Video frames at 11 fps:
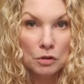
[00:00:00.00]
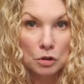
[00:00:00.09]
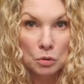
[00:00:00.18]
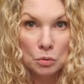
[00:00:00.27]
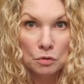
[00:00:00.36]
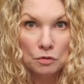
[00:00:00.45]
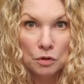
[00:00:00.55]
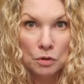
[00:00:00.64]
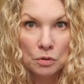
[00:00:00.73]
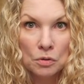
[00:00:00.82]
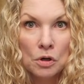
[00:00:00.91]
a newer
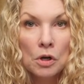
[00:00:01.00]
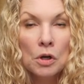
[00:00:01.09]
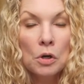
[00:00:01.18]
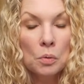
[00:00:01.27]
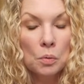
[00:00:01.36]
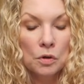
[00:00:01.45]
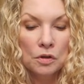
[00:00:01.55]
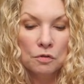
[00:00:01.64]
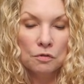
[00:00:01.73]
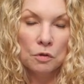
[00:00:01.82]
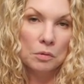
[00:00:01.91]
phone,
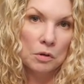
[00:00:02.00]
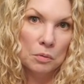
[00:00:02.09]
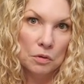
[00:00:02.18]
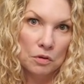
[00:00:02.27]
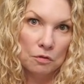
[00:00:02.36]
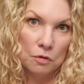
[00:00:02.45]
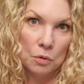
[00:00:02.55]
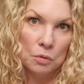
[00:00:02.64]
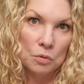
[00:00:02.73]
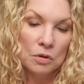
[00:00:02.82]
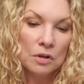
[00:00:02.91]
with filming with a
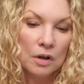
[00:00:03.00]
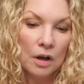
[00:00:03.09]
phone.